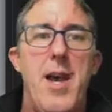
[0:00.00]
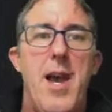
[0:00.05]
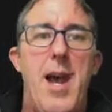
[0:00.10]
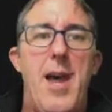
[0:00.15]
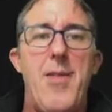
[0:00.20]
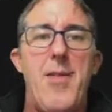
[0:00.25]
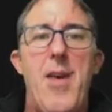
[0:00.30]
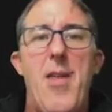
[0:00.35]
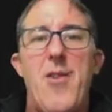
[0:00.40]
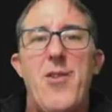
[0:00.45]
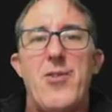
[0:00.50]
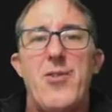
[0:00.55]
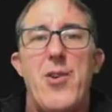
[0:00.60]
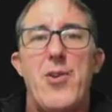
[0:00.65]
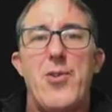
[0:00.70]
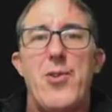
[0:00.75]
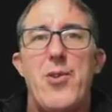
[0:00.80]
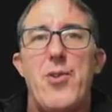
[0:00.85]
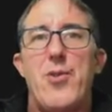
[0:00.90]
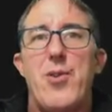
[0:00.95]
And then there's
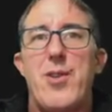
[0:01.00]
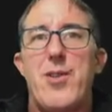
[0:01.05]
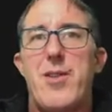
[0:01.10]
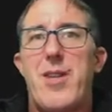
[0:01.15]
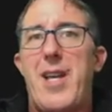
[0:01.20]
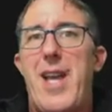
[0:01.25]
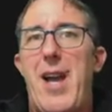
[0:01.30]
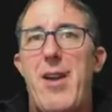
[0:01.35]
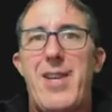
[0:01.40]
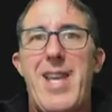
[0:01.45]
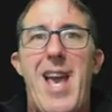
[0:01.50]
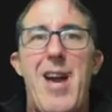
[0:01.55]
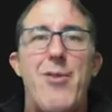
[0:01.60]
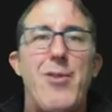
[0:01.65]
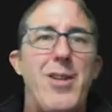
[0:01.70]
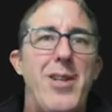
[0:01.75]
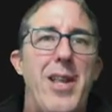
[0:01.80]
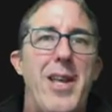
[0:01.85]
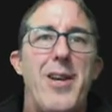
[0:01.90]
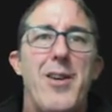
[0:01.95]
also just ca
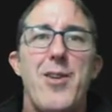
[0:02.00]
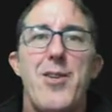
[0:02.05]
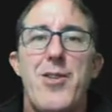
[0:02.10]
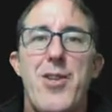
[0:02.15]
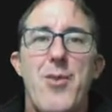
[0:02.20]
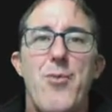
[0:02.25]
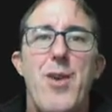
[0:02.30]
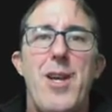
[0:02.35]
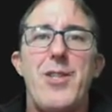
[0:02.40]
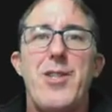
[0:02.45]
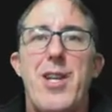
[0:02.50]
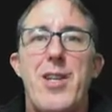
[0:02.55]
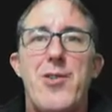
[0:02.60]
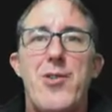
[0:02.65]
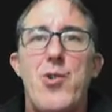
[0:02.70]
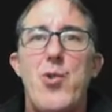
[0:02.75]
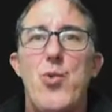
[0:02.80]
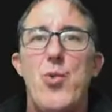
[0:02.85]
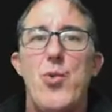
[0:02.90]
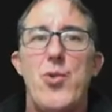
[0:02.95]
calculators and regex
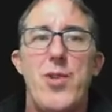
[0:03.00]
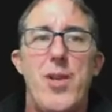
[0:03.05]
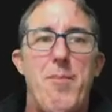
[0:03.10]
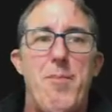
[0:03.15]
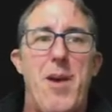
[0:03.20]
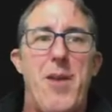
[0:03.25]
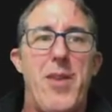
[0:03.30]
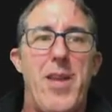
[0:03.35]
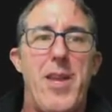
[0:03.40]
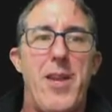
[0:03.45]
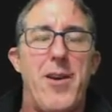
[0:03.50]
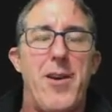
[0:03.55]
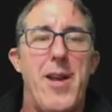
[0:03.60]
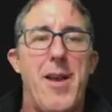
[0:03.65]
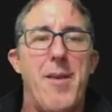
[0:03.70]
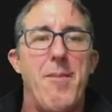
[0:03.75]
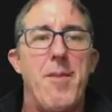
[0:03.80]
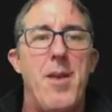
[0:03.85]
tools up on the internet.